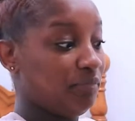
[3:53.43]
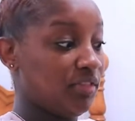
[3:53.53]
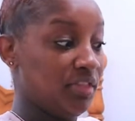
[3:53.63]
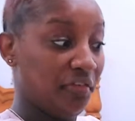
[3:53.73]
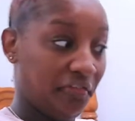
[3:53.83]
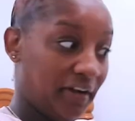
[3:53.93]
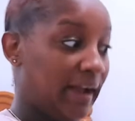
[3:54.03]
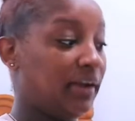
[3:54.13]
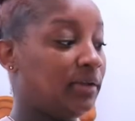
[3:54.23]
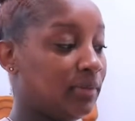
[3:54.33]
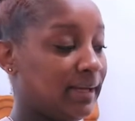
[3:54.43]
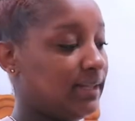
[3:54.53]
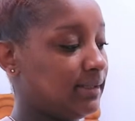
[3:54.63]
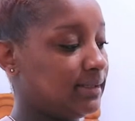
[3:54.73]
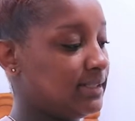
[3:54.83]
the final
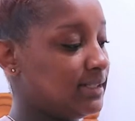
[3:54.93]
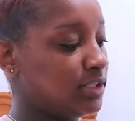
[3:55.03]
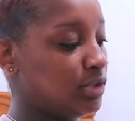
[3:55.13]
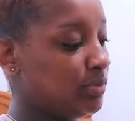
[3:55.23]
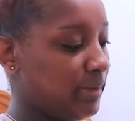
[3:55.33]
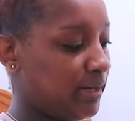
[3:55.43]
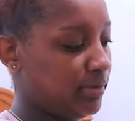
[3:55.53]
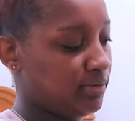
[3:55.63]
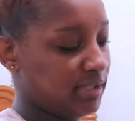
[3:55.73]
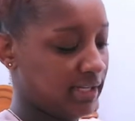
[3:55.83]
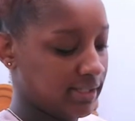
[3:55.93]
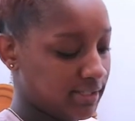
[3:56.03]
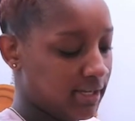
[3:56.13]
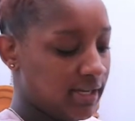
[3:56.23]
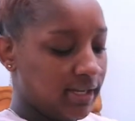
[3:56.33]
weight? Because this don't make no sense.